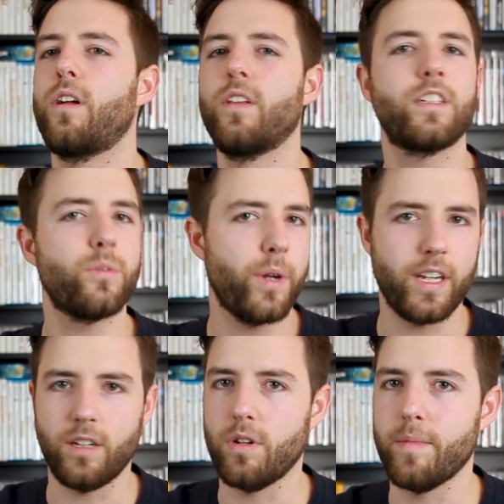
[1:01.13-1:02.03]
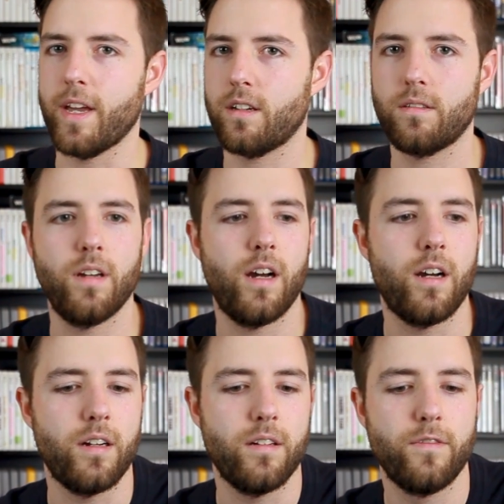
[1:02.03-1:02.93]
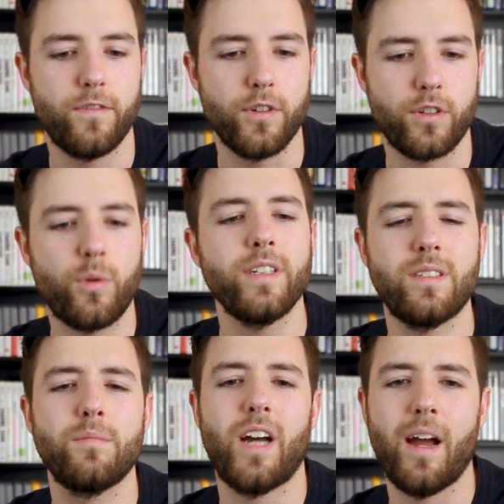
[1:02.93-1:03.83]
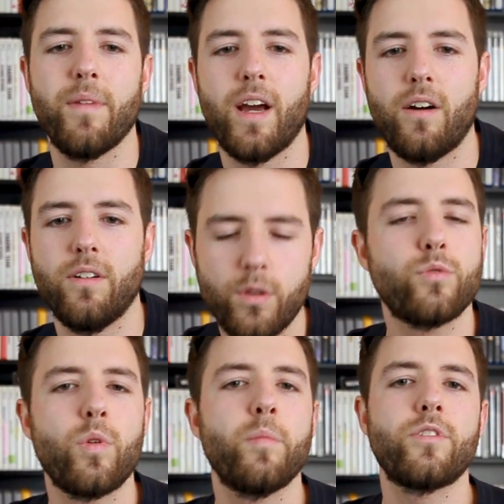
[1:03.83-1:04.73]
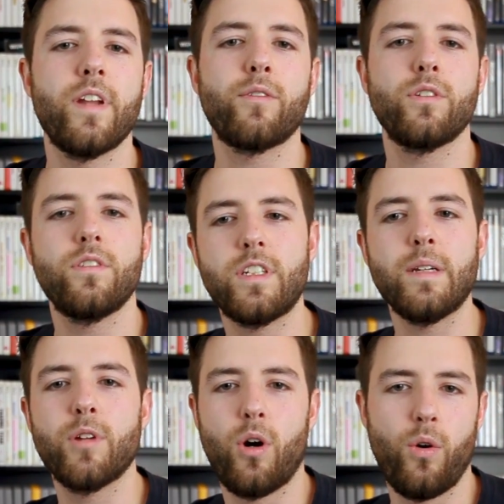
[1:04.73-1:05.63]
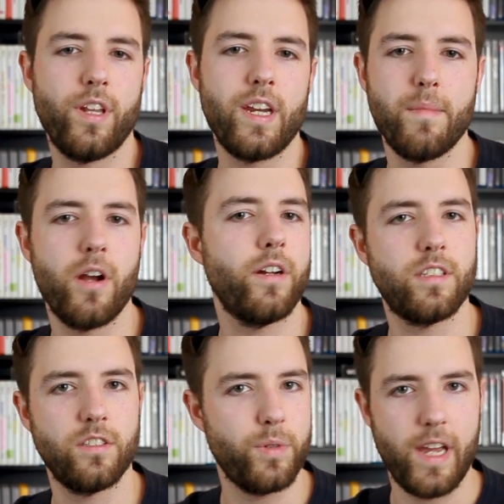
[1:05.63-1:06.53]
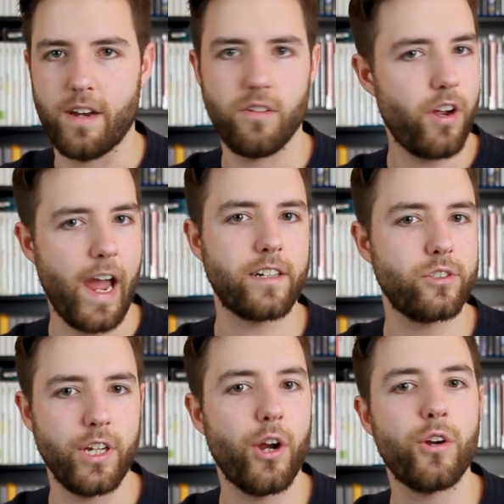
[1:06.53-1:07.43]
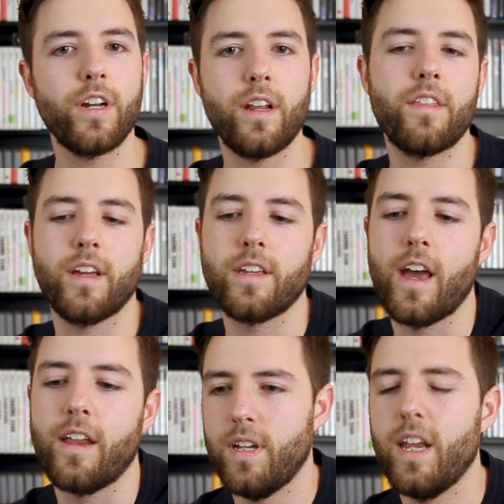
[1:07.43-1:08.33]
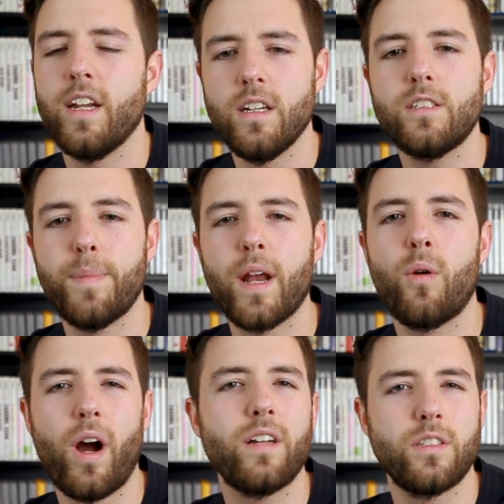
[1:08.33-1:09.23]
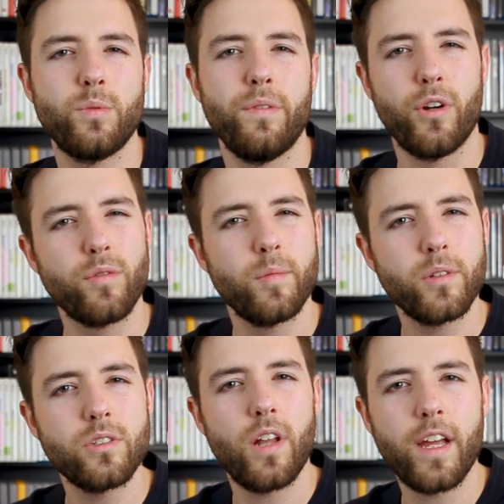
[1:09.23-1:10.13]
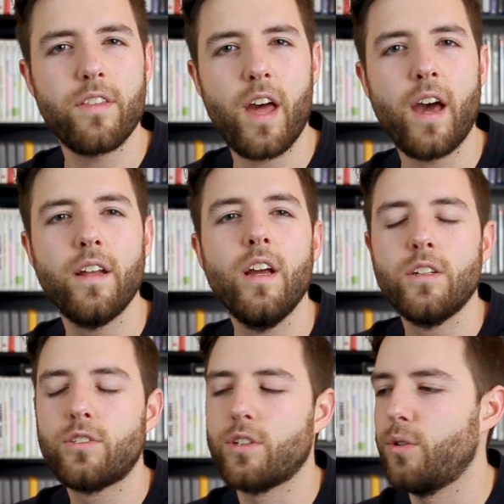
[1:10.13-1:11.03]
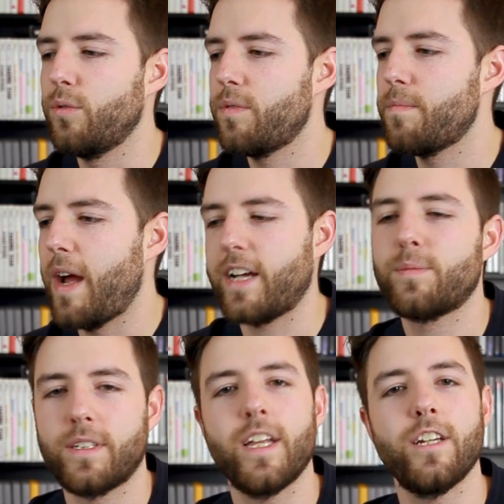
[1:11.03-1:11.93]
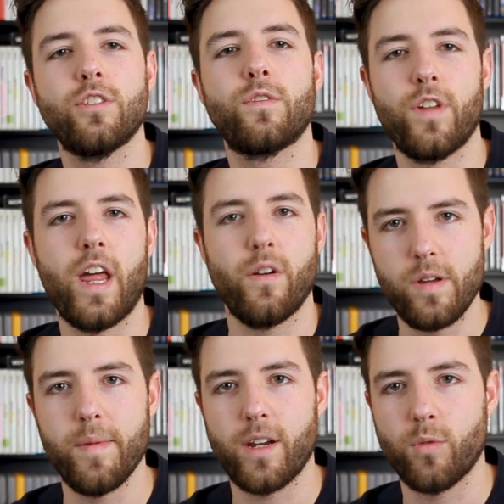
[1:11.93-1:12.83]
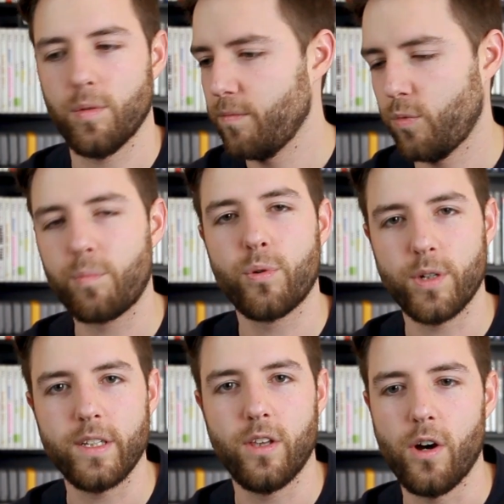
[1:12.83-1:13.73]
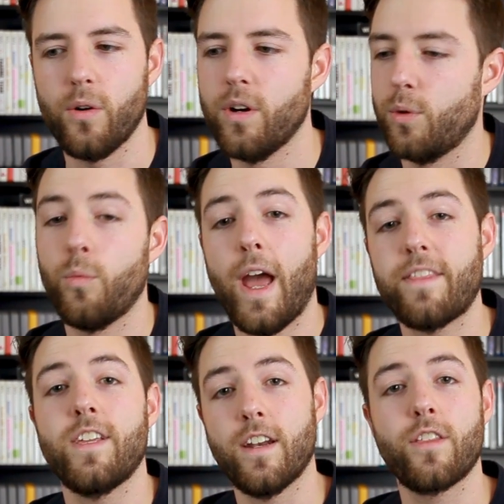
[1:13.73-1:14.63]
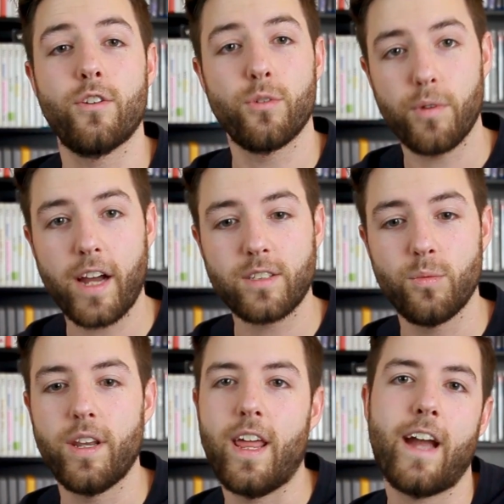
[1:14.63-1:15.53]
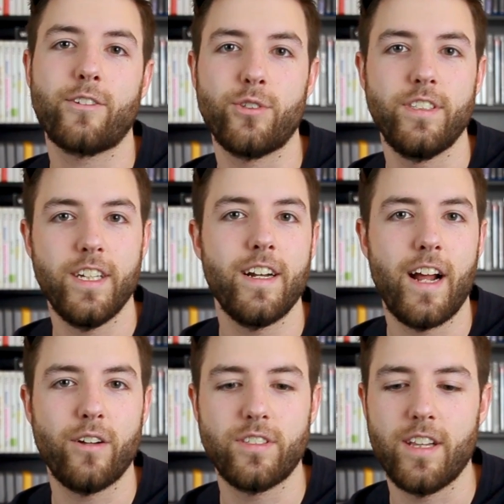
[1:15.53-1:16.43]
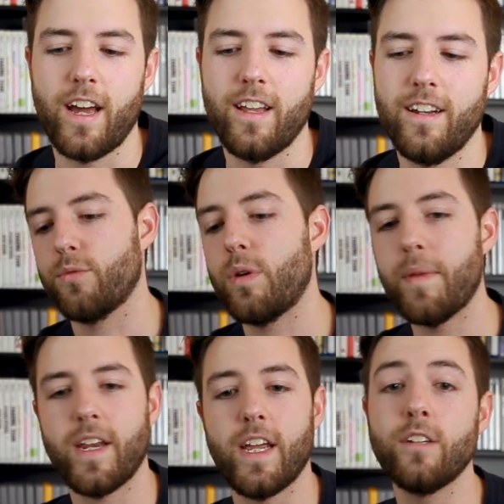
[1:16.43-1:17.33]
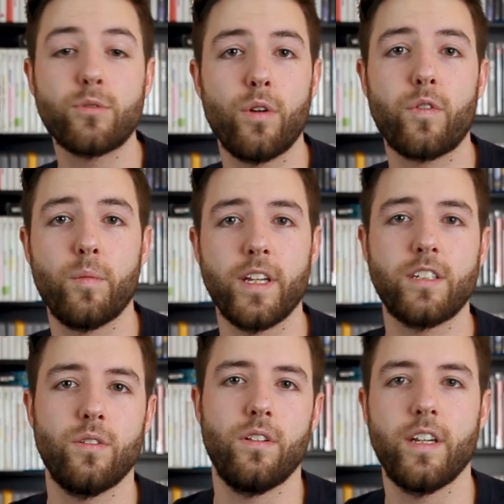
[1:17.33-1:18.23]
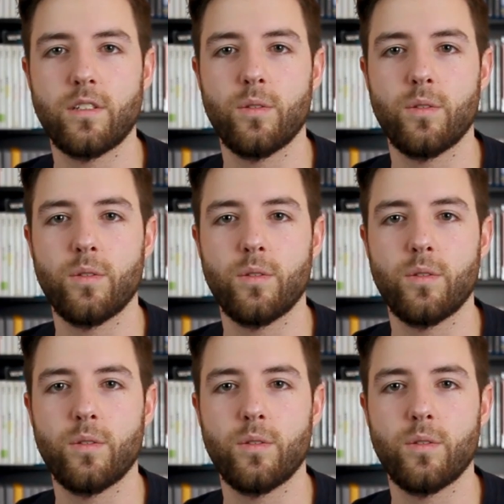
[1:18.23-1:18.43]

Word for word: a Link's Awakening remake uh, for quite some time now. Those rumors never seemed to hold any merit since we hadn't actually heard anything yet. And it, has been a while since we've heard rumors like that, so my expectations for that remake were, were pretty low. So at the end of the Direct, when they actually did announce that, the remade intro from Link's, Link's